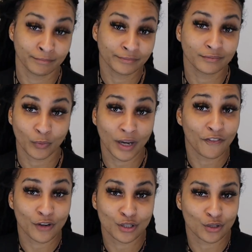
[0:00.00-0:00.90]
When
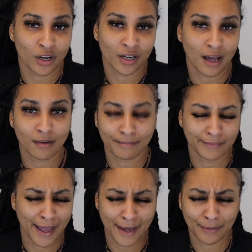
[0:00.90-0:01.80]
I first started, I
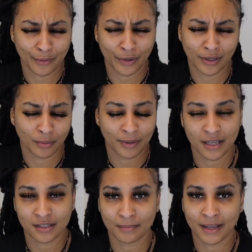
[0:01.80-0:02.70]
had them in regular
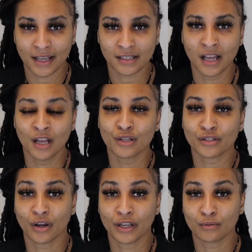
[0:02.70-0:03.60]
plastic bags. Yeah.
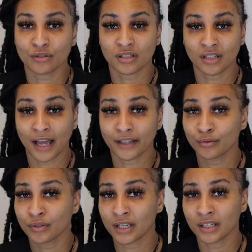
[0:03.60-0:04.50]
So he was just like,
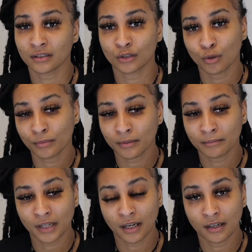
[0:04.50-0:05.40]
you need
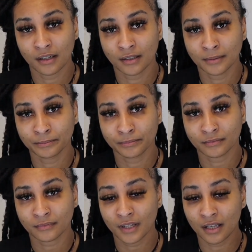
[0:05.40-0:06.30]
aluminum,
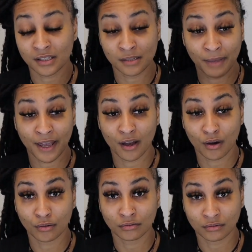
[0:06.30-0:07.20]

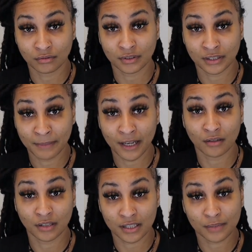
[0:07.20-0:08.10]

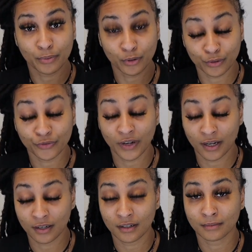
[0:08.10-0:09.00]
smellless proof
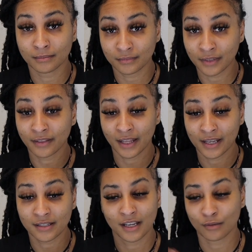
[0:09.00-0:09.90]

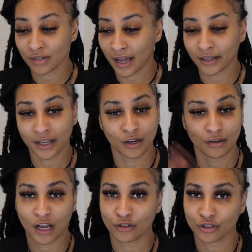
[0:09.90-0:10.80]
things. And he was like,
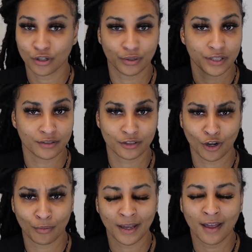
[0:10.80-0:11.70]
here, I'll show you. He
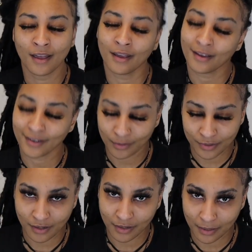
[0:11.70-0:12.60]
showed me, and it
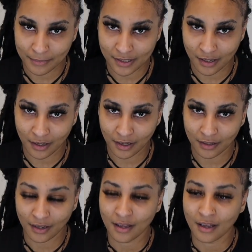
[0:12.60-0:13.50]
was on Amazon.